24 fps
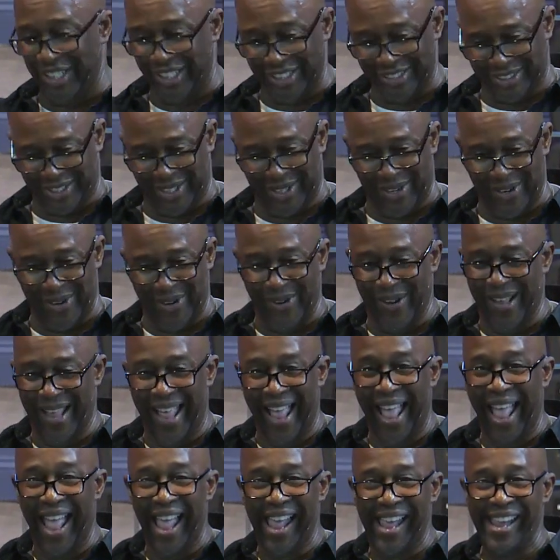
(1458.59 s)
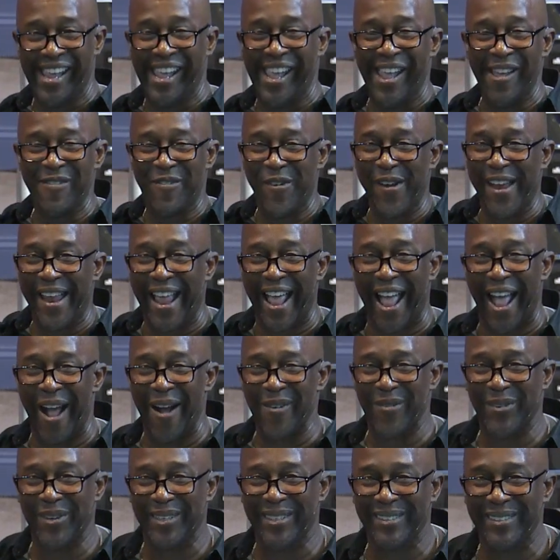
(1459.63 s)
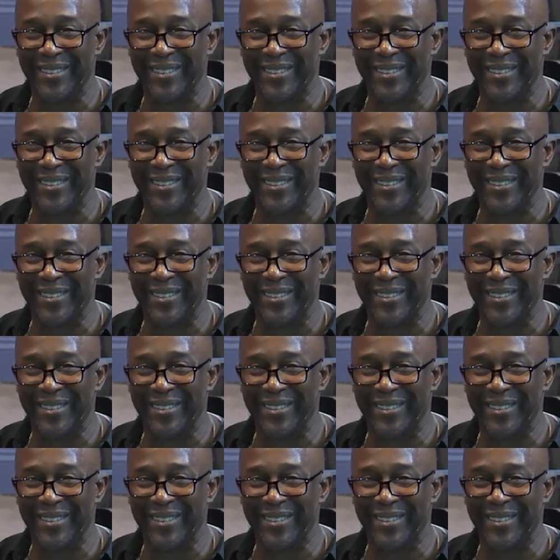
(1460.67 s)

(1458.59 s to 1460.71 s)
years ago. Every hour.